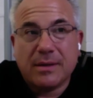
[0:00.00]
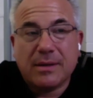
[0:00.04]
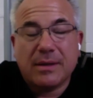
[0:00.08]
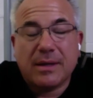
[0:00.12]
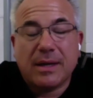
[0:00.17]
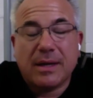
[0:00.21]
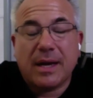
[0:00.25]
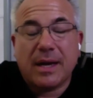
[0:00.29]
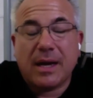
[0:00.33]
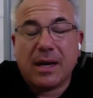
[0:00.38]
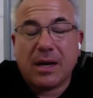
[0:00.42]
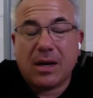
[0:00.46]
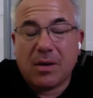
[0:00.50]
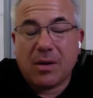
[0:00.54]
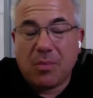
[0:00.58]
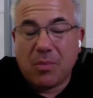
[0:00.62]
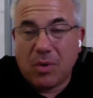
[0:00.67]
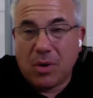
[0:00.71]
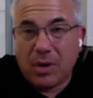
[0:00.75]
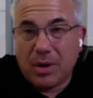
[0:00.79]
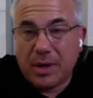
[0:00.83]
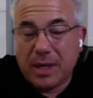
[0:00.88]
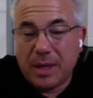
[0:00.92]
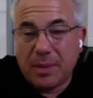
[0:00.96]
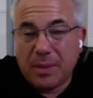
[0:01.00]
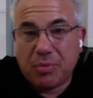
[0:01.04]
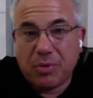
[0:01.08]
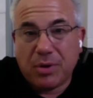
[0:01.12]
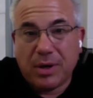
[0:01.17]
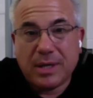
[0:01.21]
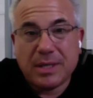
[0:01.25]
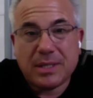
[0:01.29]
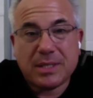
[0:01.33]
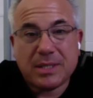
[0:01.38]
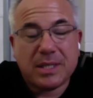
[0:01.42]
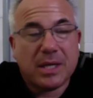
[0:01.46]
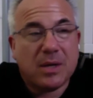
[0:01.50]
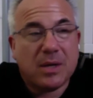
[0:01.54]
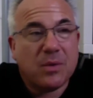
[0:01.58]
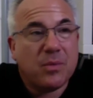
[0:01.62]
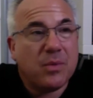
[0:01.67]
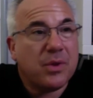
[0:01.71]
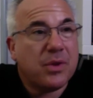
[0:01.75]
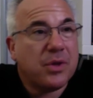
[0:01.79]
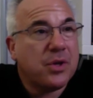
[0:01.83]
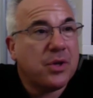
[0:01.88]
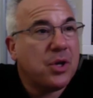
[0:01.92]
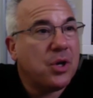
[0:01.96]
at commodity pricing
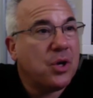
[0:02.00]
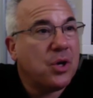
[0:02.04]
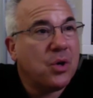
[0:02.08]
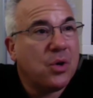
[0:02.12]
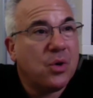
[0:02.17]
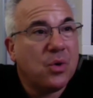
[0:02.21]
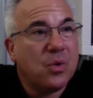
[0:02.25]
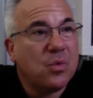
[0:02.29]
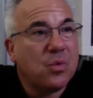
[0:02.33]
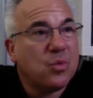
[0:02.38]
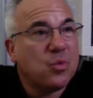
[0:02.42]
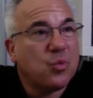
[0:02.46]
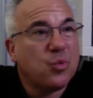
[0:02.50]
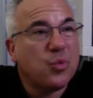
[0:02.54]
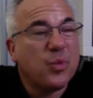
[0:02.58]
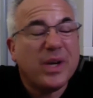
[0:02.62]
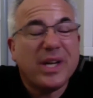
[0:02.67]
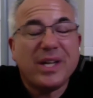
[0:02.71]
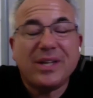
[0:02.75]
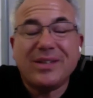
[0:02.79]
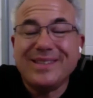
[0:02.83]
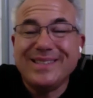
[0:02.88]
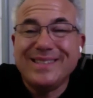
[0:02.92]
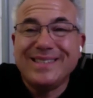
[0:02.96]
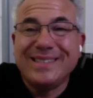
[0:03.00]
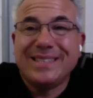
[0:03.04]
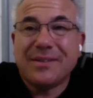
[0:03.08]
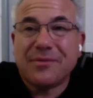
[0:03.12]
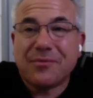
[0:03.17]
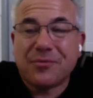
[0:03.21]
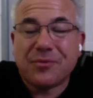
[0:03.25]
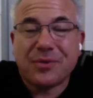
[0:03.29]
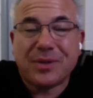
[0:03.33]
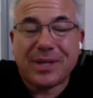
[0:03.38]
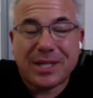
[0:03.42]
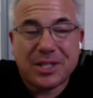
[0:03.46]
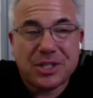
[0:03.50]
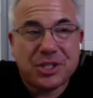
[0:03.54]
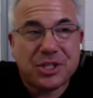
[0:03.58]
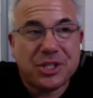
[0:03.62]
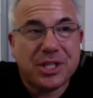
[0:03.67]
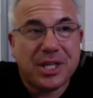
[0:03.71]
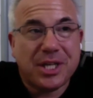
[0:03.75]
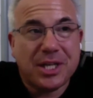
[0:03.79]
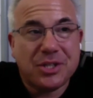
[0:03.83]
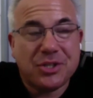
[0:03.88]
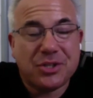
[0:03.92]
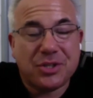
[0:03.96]
with no real
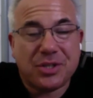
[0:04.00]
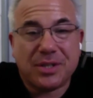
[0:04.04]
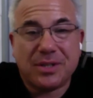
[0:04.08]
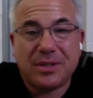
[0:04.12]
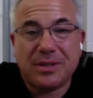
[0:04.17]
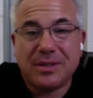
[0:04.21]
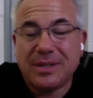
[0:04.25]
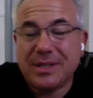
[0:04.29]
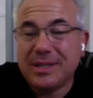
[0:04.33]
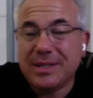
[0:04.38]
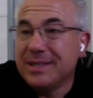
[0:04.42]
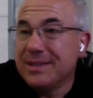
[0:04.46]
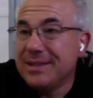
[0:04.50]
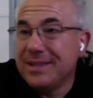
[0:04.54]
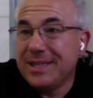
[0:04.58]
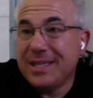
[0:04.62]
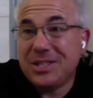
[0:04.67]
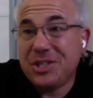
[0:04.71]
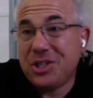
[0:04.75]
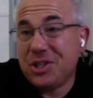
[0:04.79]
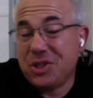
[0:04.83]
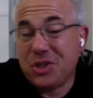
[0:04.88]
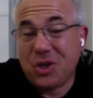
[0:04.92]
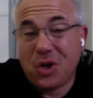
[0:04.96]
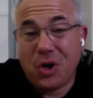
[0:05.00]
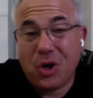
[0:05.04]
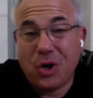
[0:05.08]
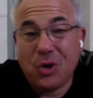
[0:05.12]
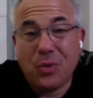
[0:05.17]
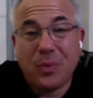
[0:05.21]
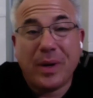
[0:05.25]
differentiation, it's just a hard way